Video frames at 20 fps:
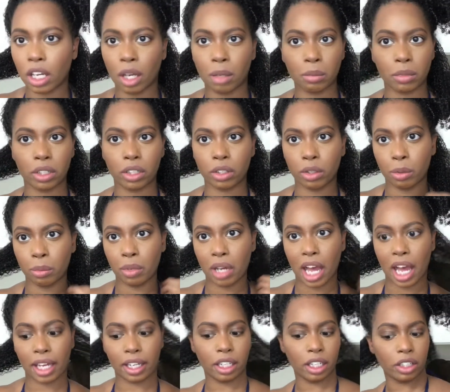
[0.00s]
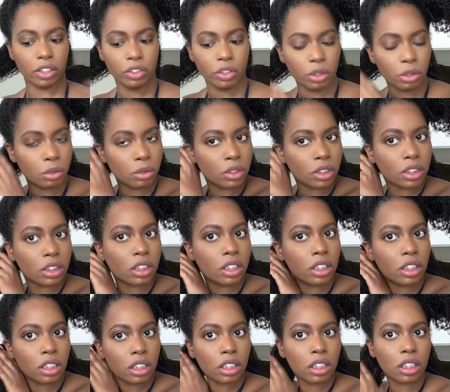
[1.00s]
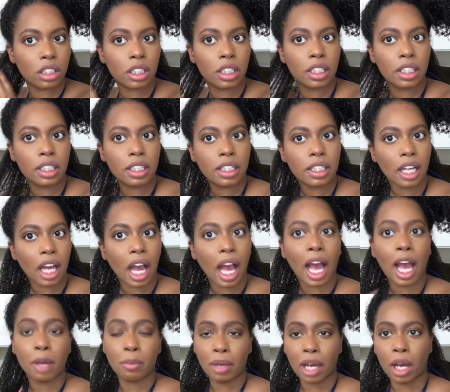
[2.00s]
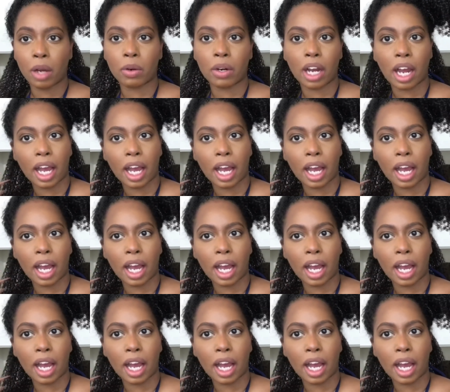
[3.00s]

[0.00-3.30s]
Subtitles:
I'm going to go back and use high power,